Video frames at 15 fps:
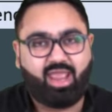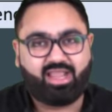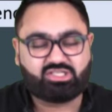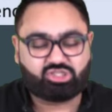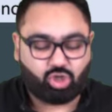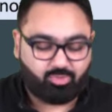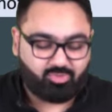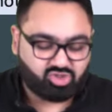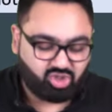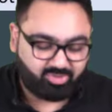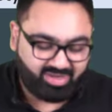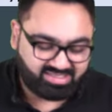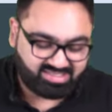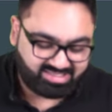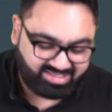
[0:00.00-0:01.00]
X
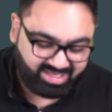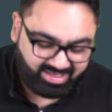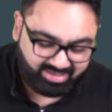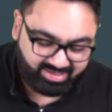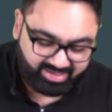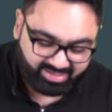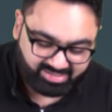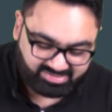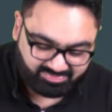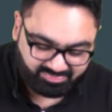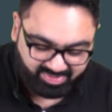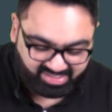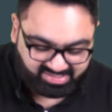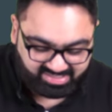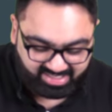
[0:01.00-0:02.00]
chromosome, as I said, is
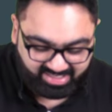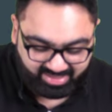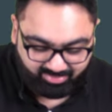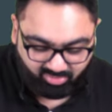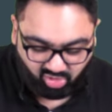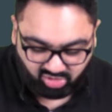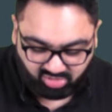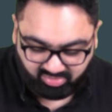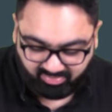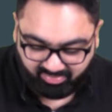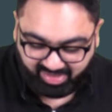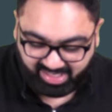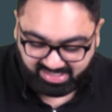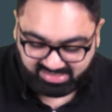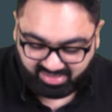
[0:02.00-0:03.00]
present in both
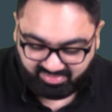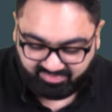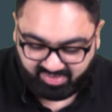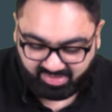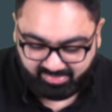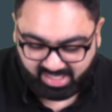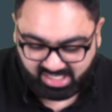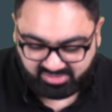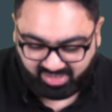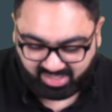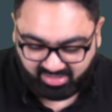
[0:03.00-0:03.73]
males and females,